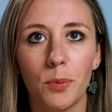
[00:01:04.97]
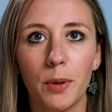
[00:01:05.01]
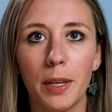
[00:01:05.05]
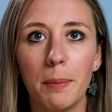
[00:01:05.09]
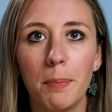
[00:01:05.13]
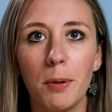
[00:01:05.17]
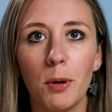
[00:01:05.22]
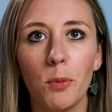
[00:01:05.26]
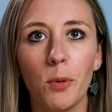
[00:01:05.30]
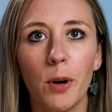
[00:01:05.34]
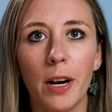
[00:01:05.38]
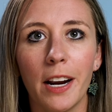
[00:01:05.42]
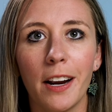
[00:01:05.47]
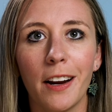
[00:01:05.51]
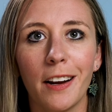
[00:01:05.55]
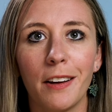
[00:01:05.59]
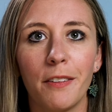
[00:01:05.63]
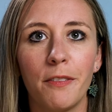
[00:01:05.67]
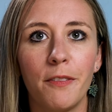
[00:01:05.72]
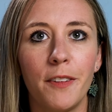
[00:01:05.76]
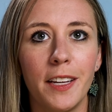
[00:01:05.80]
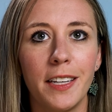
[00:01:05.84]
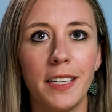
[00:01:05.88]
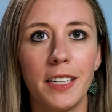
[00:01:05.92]
We've been wearing
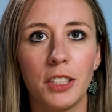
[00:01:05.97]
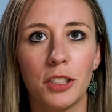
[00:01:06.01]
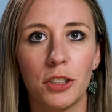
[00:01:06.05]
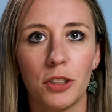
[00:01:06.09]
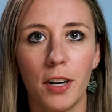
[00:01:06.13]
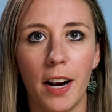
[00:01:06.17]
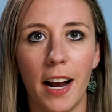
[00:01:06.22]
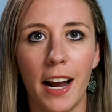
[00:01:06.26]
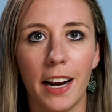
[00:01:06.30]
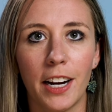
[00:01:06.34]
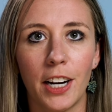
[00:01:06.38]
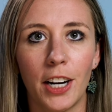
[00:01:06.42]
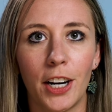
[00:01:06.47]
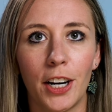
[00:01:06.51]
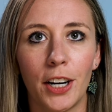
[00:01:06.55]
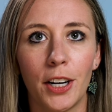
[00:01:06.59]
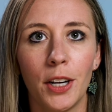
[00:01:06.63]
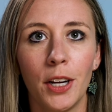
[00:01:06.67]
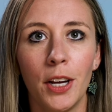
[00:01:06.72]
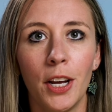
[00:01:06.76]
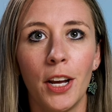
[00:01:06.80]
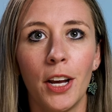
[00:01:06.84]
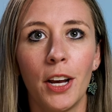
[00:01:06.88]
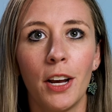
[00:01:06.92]
a fitness tracker
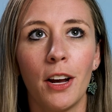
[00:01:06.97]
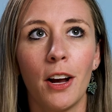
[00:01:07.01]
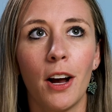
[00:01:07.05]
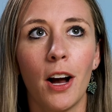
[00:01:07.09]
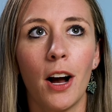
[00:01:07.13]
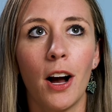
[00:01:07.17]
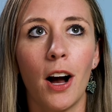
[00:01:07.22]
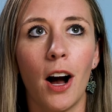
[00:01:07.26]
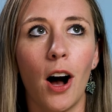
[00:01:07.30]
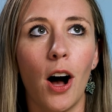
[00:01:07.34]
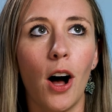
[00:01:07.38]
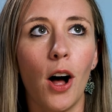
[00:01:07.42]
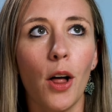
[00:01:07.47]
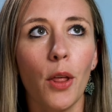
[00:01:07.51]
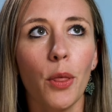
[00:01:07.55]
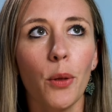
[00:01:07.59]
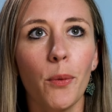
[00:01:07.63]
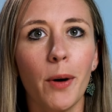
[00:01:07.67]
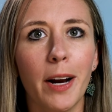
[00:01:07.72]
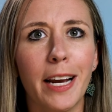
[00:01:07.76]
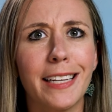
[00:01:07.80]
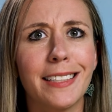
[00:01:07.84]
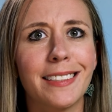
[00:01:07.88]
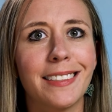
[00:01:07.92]
all the
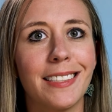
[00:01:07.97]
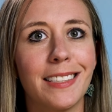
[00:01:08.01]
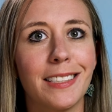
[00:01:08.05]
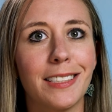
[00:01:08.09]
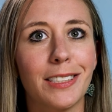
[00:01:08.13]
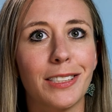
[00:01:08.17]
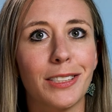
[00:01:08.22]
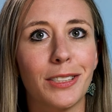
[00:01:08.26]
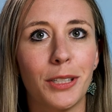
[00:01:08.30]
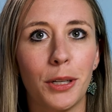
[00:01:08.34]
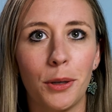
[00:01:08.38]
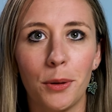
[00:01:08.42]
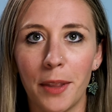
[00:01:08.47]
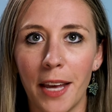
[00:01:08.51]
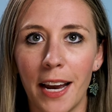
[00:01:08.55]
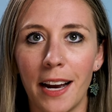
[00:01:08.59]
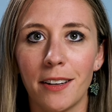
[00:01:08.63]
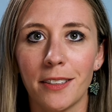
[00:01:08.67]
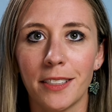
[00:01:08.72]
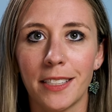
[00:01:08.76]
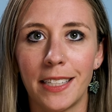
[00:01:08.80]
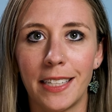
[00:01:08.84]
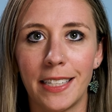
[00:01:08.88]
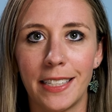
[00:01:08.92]
way since
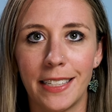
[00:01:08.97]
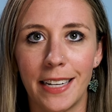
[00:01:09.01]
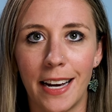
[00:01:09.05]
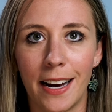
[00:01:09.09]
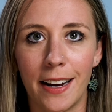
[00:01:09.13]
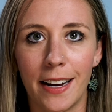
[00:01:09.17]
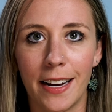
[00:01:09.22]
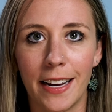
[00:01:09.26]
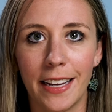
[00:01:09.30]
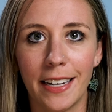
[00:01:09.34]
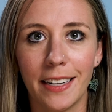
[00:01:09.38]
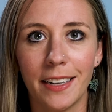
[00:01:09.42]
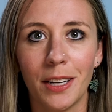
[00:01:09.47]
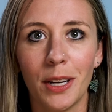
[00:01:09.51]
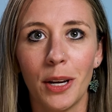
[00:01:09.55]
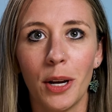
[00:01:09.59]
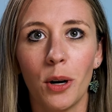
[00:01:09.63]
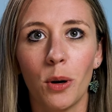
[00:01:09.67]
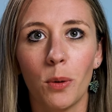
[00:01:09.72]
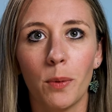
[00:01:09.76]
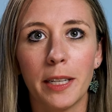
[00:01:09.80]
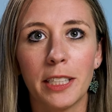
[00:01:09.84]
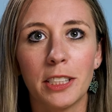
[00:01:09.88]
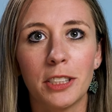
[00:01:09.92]
2009.
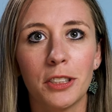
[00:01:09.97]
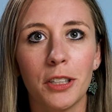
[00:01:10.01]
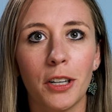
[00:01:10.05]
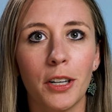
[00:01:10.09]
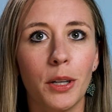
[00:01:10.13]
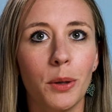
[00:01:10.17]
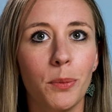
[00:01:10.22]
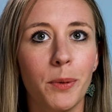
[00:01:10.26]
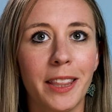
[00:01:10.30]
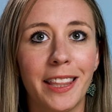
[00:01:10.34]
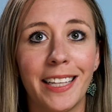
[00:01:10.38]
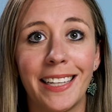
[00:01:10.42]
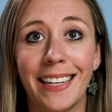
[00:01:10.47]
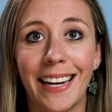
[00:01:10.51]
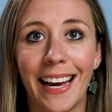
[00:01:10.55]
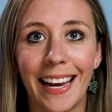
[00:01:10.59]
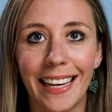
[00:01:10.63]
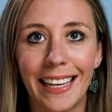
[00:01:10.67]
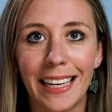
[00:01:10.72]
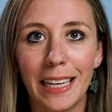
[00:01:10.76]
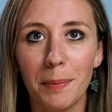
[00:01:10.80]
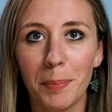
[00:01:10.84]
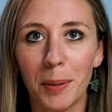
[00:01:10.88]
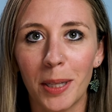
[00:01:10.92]
We started with the
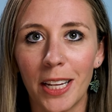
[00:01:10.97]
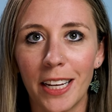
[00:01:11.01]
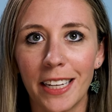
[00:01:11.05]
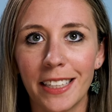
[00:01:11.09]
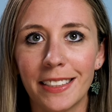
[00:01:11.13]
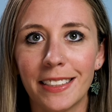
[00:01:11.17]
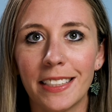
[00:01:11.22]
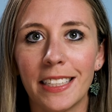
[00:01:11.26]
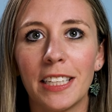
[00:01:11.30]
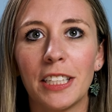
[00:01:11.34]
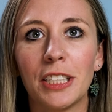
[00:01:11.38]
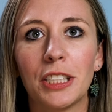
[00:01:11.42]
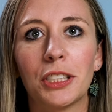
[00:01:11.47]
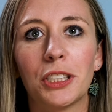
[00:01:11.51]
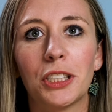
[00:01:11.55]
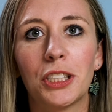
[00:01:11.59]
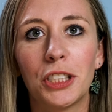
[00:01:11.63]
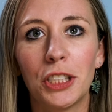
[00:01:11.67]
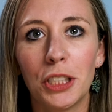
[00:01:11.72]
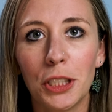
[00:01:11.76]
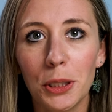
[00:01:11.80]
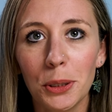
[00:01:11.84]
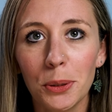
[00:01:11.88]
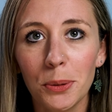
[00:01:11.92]
Nike Plus in your
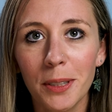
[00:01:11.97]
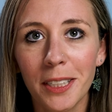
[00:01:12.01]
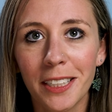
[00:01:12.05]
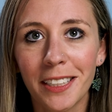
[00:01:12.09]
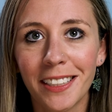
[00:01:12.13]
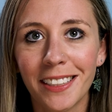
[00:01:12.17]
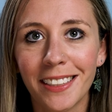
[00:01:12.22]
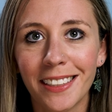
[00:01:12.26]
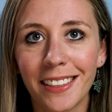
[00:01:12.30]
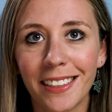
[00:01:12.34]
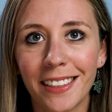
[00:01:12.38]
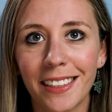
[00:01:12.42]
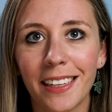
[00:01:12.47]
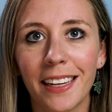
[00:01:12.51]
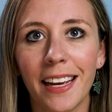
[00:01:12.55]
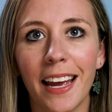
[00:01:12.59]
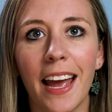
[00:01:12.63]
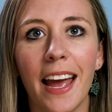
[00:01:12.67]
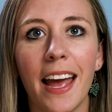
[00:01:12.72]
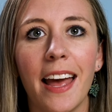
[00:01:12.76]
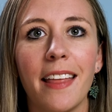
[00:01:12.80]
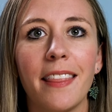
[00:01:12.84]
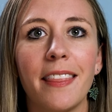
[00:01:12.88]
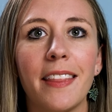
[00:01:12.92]
shoe,
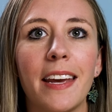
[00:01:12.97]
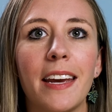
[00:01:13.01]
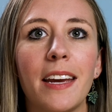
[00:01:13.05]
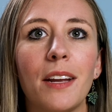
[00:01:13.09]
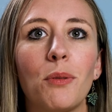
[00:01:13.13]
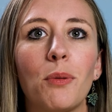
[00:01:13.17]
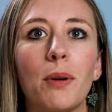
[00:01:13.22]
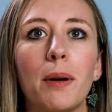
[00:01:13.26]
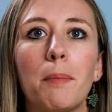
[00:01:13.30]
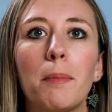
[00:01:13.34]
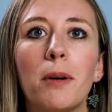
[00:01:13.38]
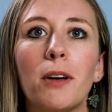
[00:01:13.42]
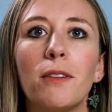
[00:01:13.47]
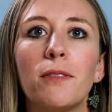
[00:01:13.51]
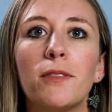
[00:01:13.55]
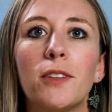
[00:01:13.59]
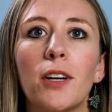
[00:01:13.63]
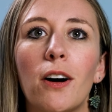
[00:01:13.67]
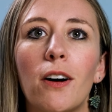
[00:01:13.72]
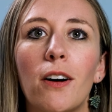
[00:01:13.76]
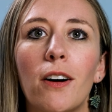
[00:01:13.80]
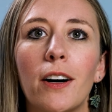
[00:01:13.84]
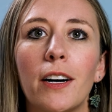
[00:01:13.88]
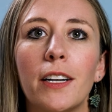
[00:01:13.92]
and then we moved
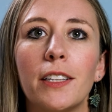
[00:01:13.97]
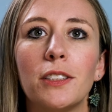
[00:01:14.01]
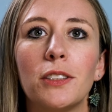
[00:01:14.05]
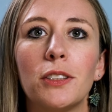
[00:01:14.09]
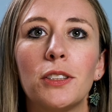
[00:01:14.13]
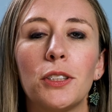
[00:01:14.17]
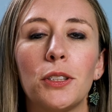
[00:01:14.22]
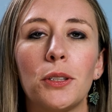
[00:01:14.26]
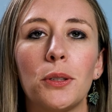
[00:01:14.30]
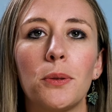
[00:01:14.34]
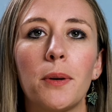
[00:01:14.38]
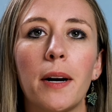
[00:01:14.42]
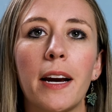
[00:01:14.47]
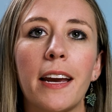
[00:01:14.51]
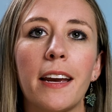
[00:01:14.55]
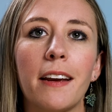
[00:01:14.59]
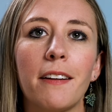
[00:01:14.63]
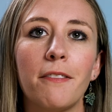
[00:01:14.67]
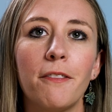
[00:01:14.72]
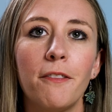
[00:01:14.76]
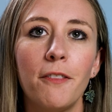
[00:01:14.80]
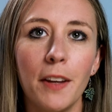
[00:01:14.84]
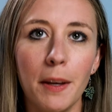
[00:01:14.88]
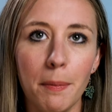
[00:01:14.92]
on to
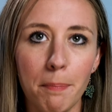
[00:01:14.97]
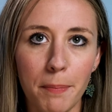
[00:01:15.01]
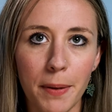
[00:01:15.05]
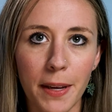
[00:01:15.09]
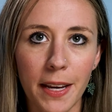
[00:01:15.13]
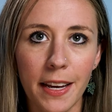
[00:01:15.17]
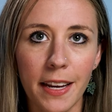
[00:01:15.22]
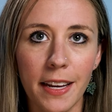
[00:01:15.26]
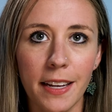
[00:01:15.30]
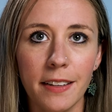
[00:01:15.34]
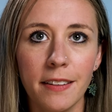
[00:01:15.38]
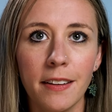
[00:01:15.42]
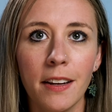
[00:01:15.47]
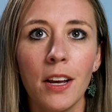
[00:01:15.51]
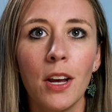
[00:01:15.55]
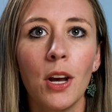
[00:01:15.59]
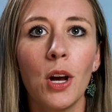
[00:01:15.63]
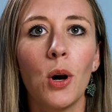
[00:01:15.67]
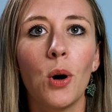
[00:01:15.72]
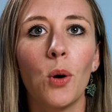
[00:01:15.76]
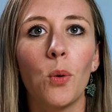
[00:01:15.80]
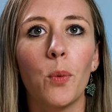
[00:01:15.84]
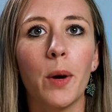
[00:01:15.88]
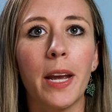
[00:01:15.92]
a Fitbit.
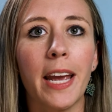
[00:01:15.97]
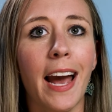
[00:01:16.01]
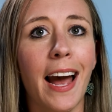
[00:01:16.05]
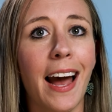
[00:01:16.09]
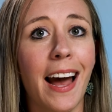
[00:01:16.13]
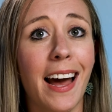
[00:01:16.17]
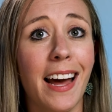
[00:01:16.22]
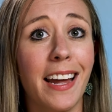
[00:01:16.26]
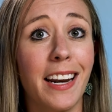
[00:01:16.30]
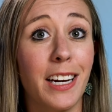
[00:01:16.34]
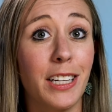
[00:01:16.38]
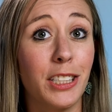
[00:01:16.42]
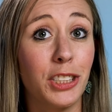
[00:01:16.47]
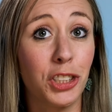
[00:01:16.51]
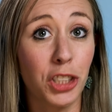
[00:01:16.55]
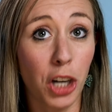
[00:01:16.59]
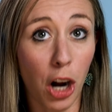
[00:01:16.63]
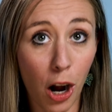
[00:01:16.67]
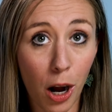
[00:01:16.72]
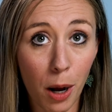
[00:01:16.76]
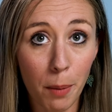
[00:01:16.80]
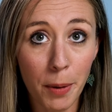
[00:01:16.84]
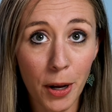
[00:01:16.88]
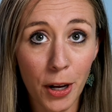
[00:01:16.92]
We had a
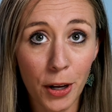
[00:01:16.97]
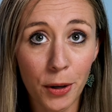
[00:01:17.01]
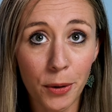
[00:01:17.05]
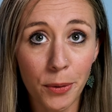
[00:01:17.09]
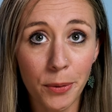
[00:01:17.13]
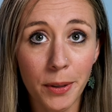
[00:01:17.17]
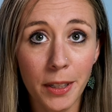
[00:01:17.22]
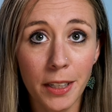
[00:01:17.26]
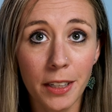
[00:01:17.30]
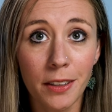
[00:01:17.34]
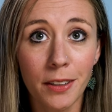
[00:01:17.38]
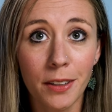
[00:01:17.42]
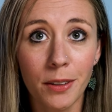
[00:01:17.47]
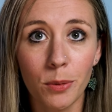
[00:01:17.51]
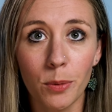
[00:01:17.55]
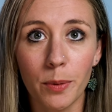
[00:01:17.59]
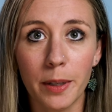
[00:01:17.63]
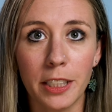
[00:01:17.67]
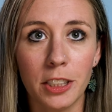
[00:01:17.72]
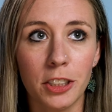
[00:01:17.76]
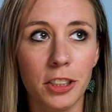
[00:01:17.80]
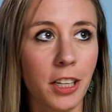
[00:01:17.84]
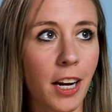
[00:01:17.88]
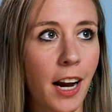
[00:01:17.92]
Jawbone,
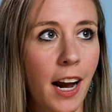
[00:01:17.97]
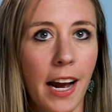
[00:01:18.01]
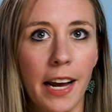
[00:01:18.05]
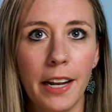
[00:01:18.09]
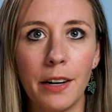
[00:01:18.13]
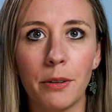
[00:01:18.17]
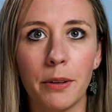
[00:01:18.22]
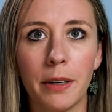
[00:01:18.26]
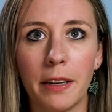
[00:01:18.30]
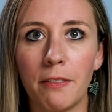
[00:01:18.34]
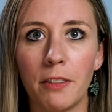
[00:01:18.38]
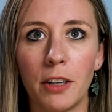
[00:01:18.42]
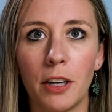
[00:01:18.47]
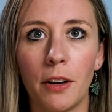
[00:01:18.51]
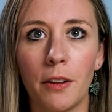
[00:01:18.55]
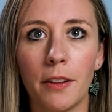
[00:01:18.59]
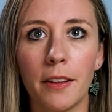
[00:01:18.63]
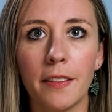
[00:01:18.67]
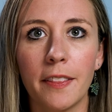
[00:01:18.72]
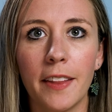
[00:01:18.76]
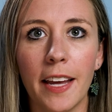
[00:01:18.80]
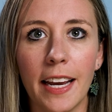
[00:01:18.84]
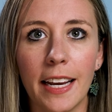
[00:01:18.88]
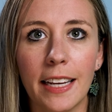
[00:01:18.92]
which I don't even know
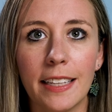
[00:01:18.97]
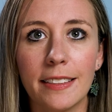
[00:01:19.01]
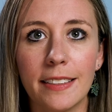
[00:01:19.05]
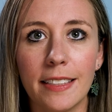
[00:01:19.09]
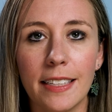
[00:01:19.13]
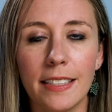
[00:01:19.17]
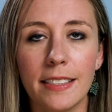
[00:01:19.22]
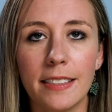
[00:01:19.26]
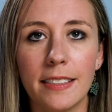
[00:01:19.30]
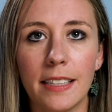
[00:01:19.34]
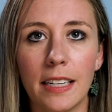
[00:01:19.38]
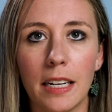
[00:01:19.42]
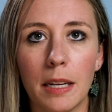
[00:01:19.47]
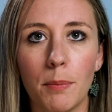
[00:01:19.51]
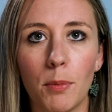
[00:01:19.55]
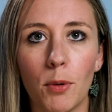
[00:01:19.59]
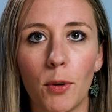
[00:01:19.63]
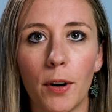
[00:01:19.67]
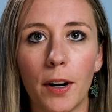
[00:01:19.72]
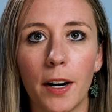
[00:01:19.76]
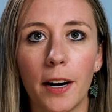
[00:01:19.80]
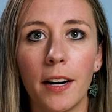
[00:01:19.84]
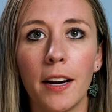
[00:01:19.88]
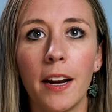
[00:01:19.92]
that they exist
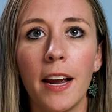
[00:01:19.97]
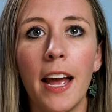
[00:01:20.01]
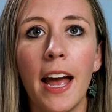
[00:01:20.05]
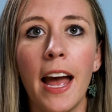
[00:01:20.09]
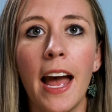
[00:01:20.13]
anymore.